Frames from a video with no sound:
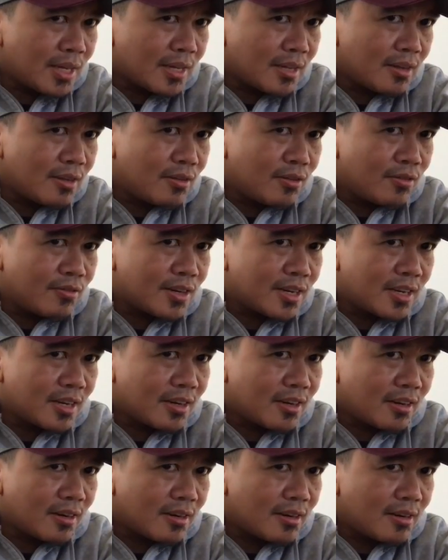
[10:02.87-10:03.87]
it over
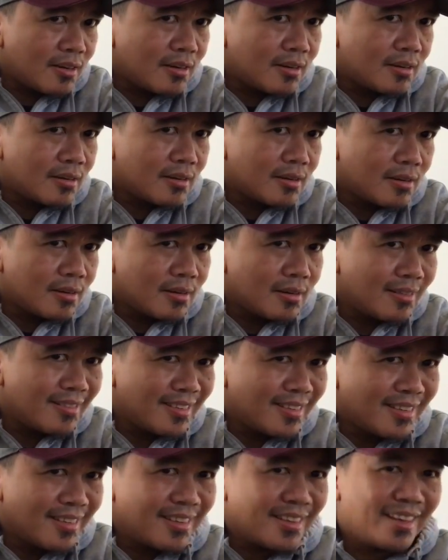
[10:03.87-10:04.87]
here,
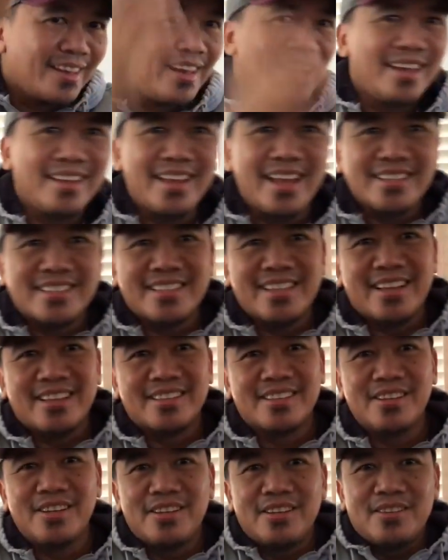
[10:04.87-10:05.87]
and that's
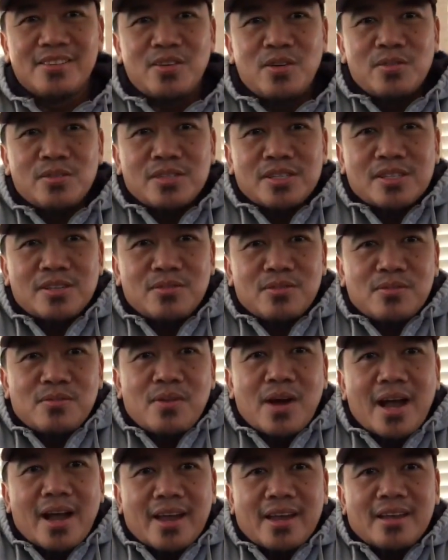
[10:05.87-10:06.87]
not good also.
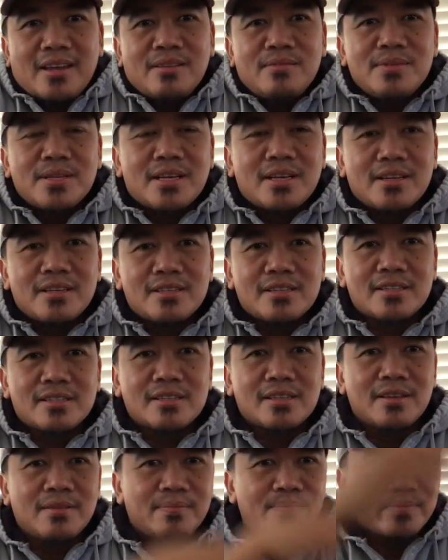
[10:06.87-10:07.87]
Why?
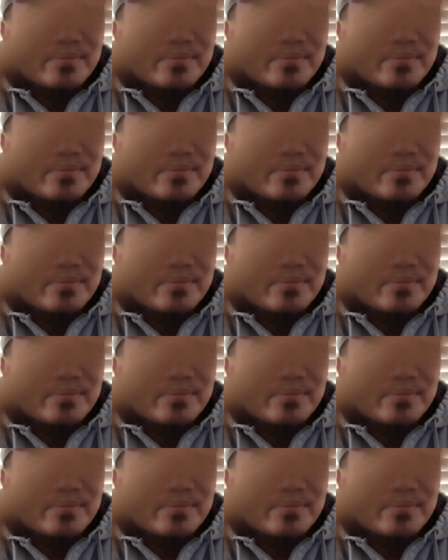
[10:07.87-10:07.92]
Because